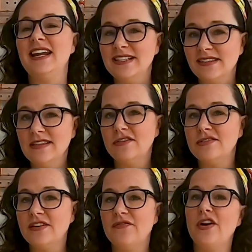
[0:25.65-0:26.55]
Today's a little
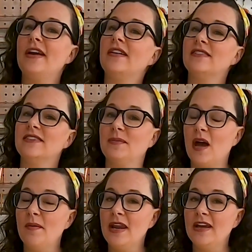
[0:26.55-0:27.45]
different because I'm
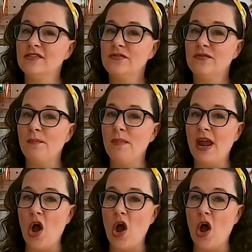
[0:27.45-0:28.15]
coming at you from my